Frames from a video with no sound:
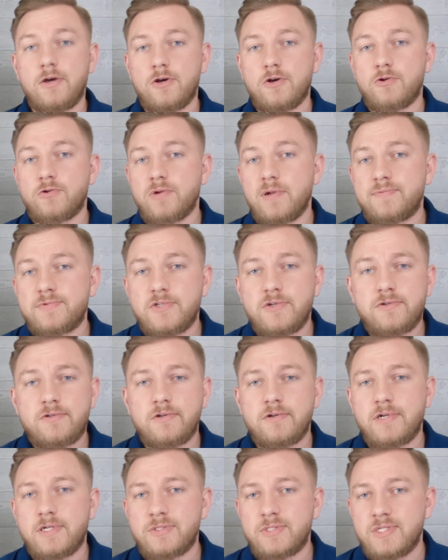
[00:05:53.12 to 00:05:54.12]

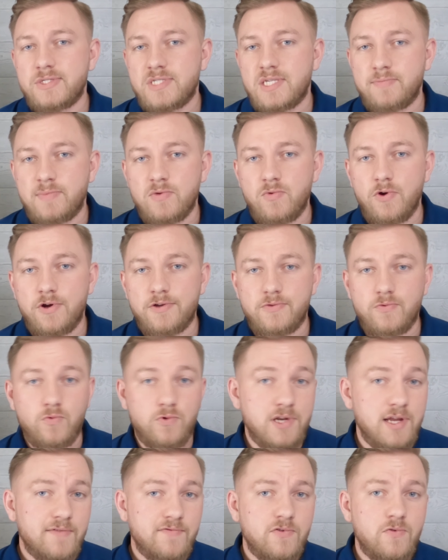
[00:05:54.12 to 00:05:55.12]
Cryptocurrencies can be worth
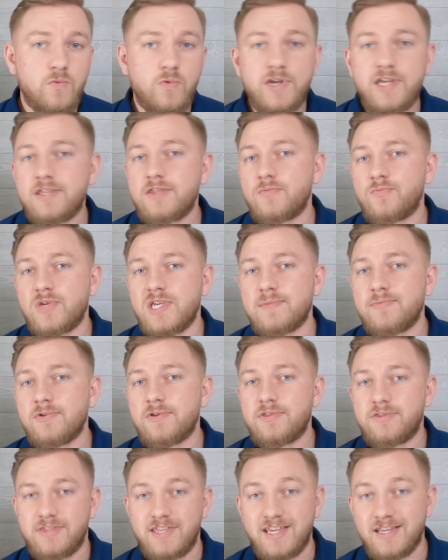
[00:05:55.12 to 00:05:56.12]
whatever we, the
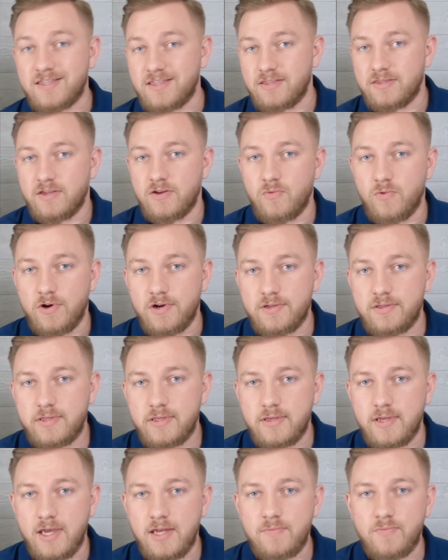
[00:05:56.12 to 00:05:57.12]
people, think that they're worth.
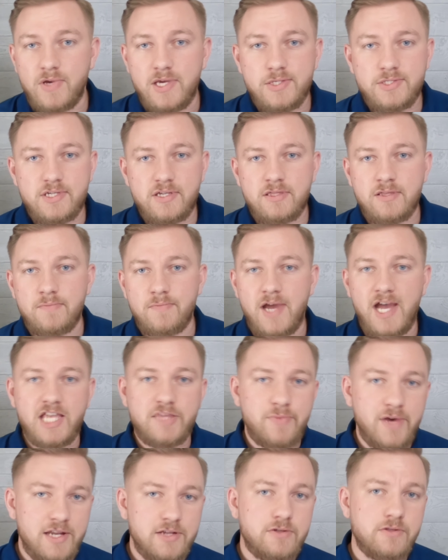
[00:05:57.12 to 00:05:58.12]
And based on the
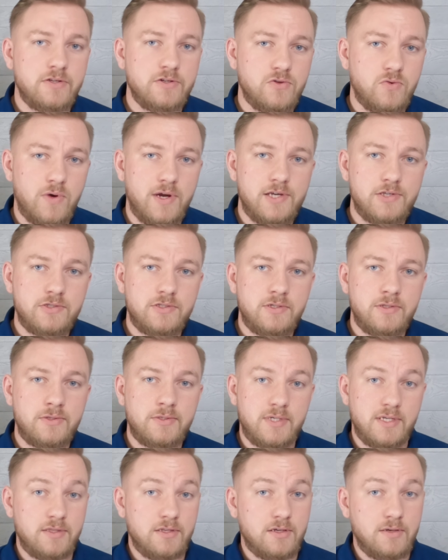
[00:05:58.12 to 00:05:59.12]
mathematical
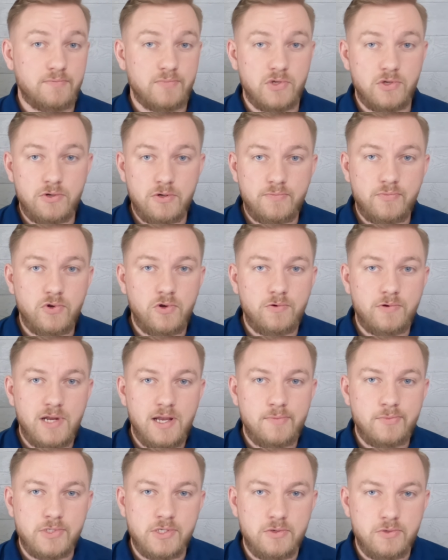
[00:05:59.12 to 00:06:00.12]
equations and the computer
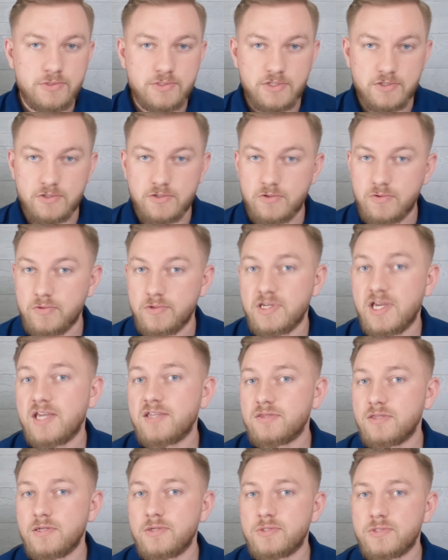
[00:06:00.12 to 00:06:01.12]
programs used to
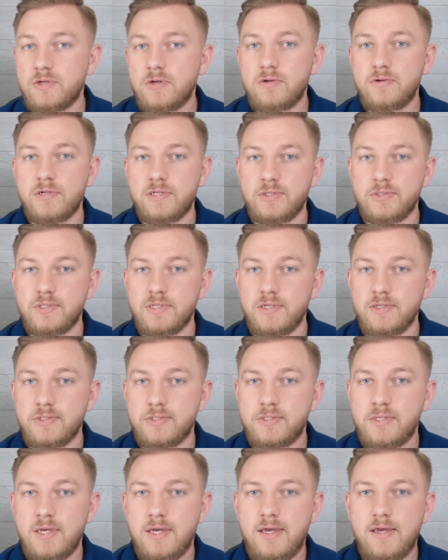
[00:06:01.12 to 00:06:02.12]
create these
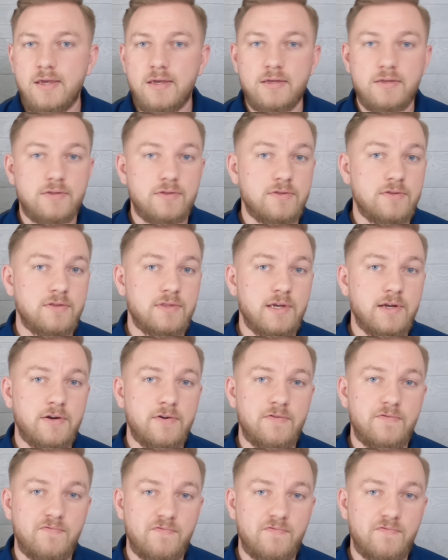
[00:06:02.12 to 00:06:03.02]
currencies, their